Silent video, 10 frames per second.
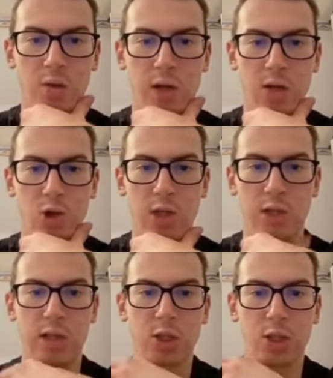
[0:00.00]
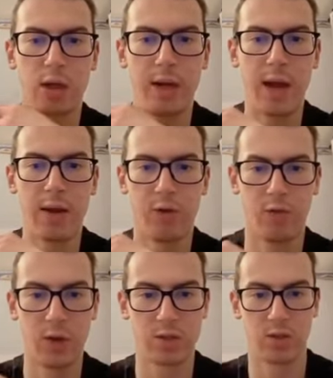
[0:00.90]
You can read literally
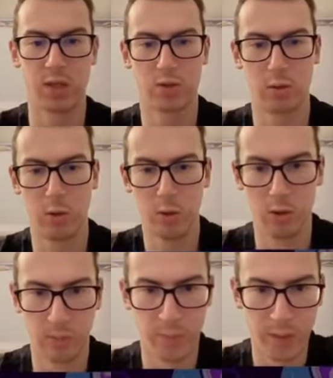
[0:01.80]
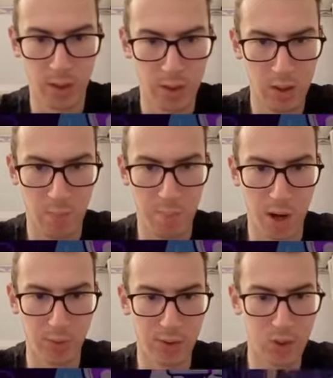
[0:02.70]
everything there is to learn
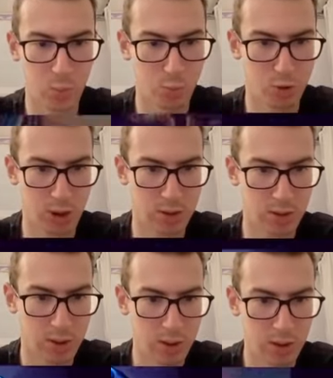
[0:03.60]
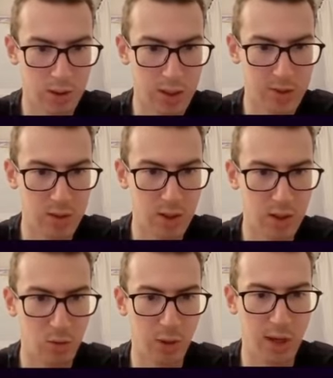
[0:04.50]
about this project. And let's take
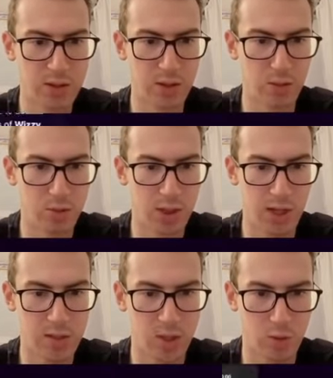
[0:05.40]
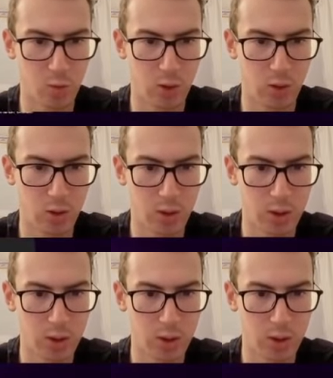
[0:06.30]
a look at the use case as well.